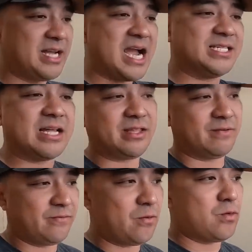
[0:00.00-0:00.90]
guys out there
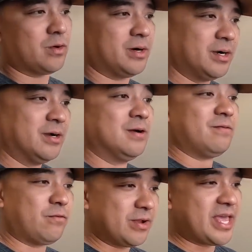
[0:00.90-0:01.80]
for
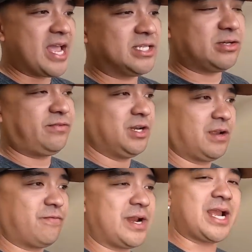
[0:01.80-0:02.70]
that. So if you're
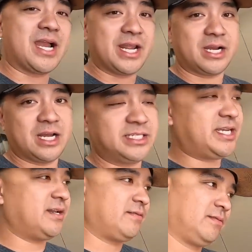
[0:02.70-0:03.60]
looking for that kind of
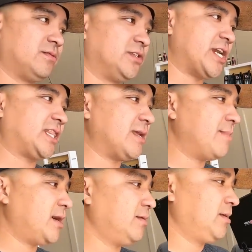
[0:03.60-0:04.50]
content, go check
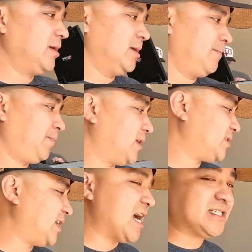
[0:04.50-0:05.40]
them out.
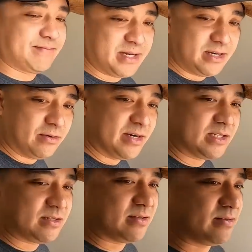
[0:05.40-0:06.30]
There's guys that have been doing
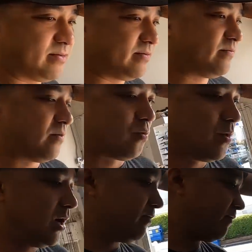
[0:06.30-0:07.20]
this for
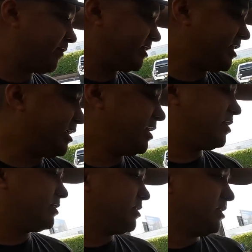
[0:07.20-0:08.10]
well over 15 years.